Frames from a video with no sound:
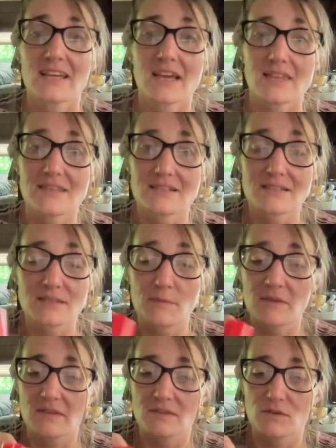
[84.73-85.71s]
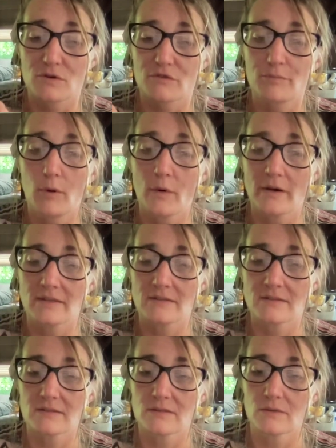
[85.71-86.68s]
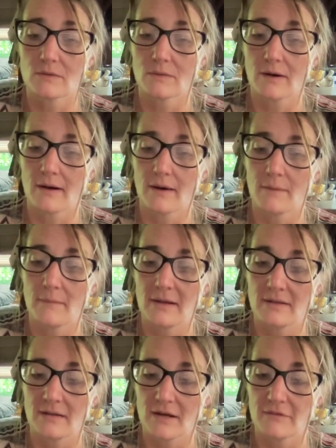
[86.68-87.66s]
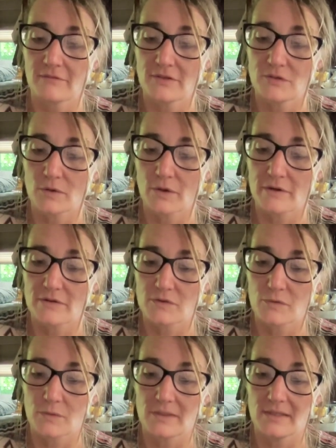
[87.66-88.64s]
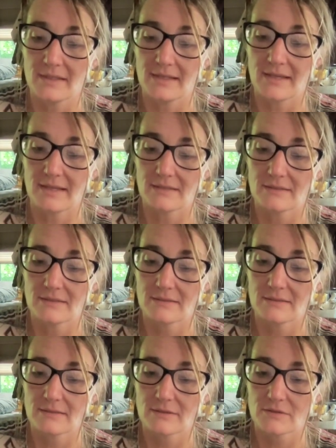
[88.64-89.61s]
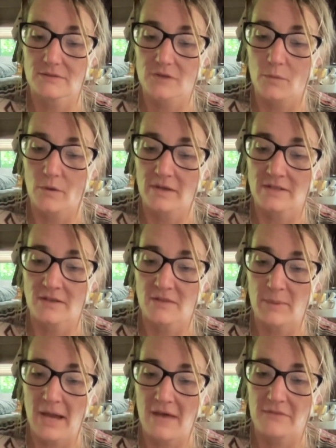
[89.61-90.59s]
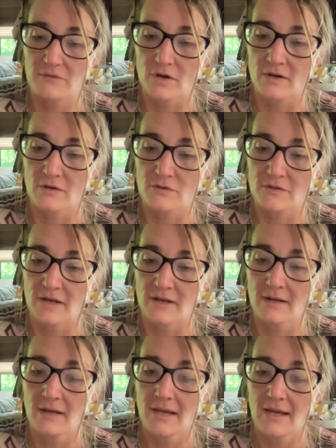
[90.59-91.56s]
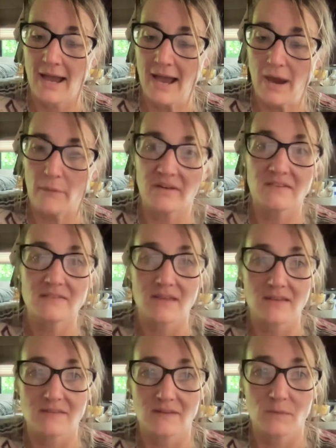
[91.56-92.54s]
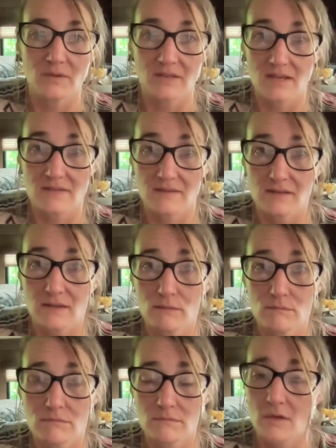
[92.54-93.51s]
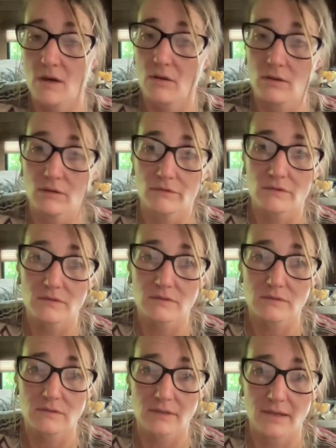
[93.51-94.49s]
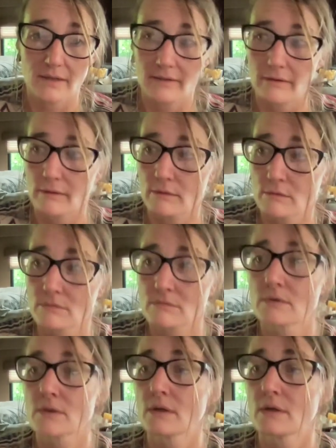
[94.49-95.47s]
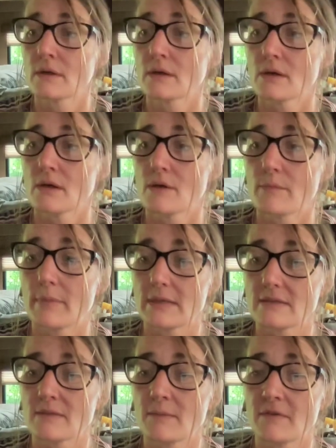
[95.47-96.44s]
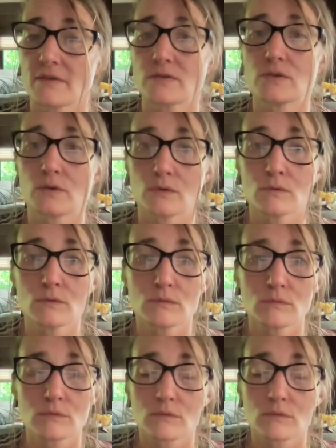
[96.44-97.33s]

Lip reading: And this is something that sort of points to, and a lot of visual artists who really start walking down the path of trying to understand how it is they see what they see. Not all of us get here, but some of us do.